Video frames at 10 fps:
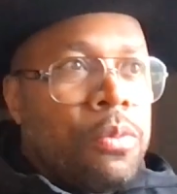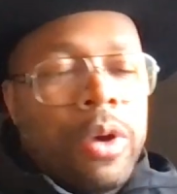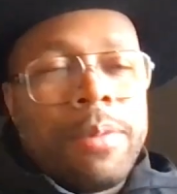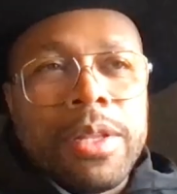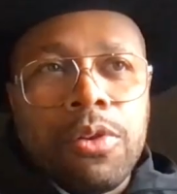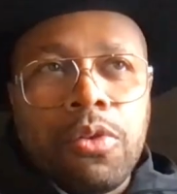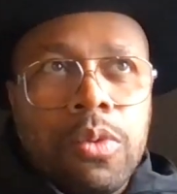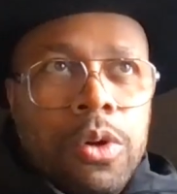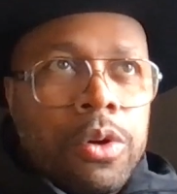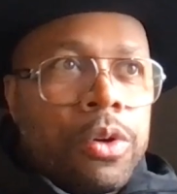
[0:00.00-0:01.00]
women who
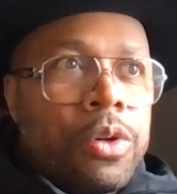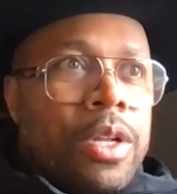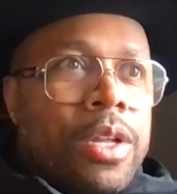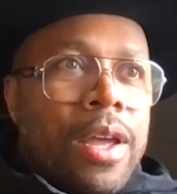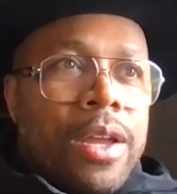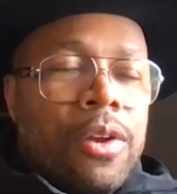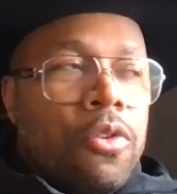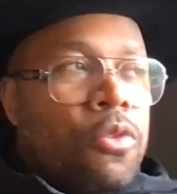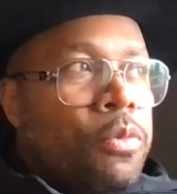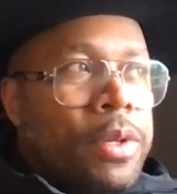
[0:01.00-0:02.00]
were at
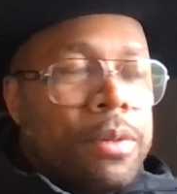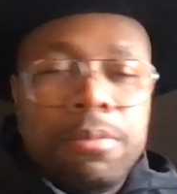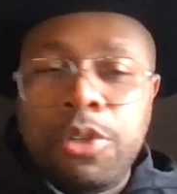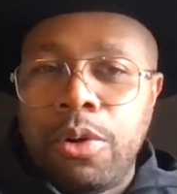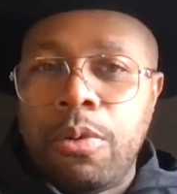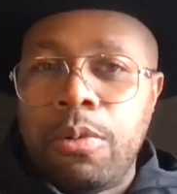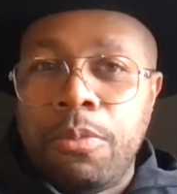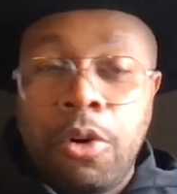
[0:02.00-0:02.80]
home, and you know,